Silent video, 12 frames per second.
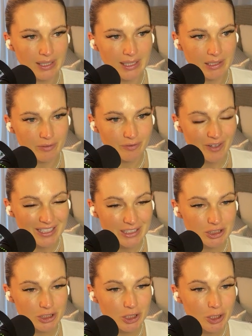In fact,
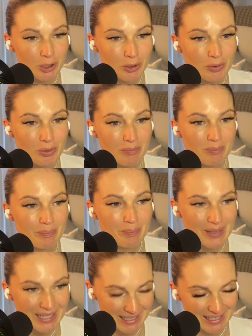2
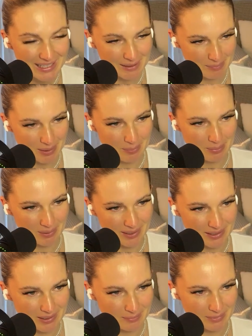billion people
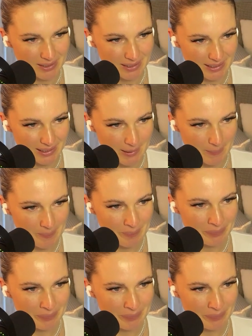ended up reading it.